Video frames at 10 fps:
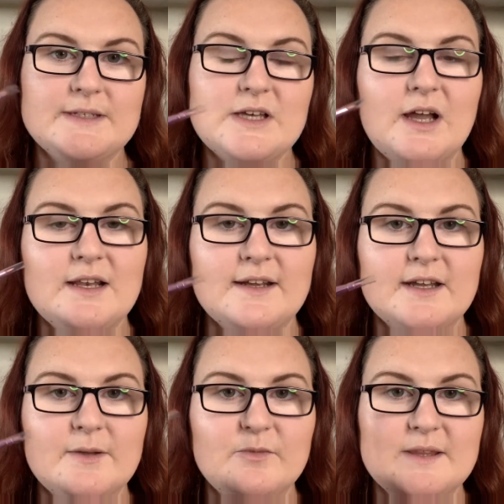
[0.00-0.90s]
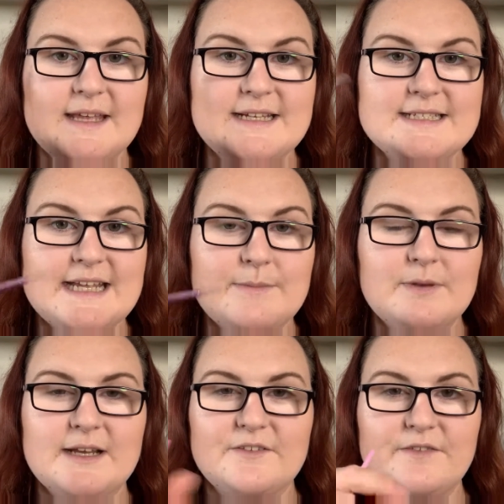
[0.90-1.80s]
eyeliner with a tip,
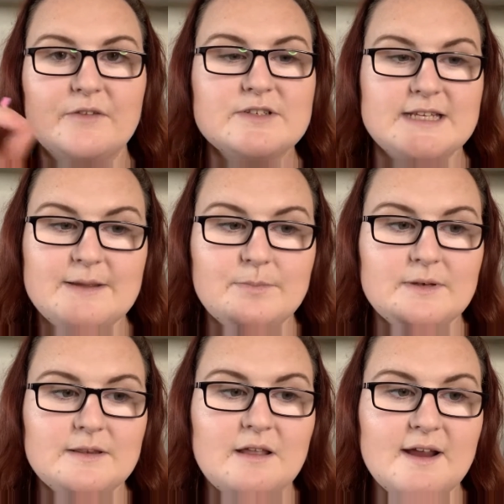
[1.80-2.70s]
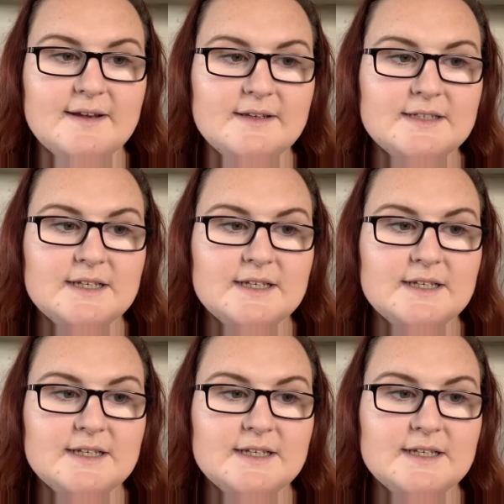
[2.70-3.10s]
like a felt tip liner.